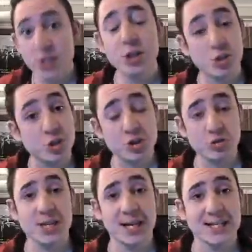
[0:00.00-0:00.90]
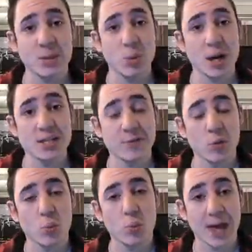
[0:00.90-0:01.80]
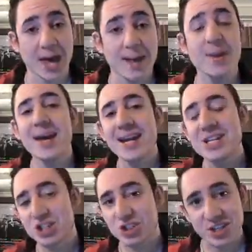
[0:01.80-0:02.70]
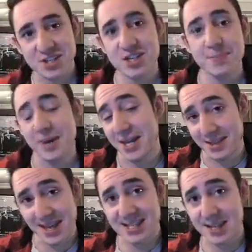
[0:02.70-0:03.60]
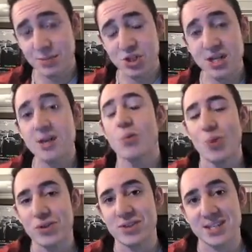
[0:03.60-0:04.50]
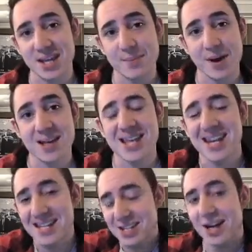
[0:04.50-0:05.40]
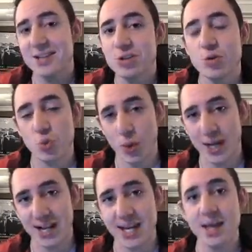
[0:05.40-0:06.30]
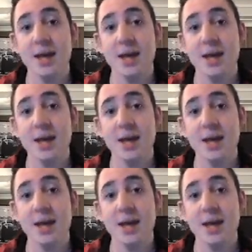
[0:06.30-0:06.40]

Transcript: good utility-wise for the game. He just doesn't compete the SMG with the DMRs, and he dies too quickly.